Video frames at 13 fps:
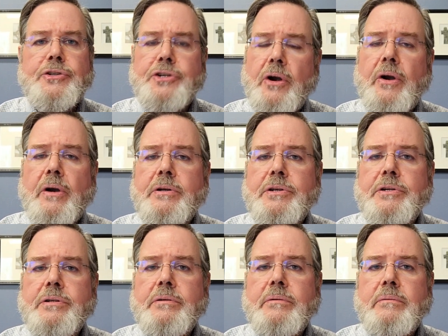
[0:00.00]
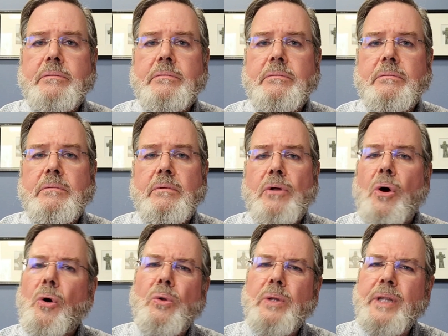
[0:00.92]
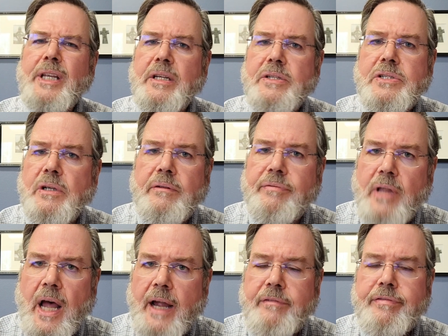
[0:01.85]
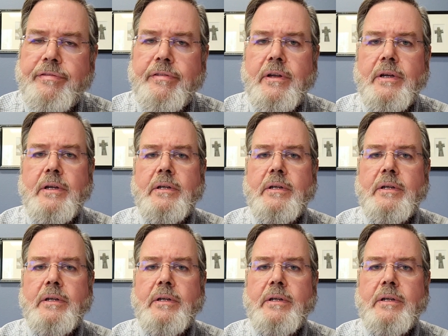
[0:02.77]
church, the holiness of life,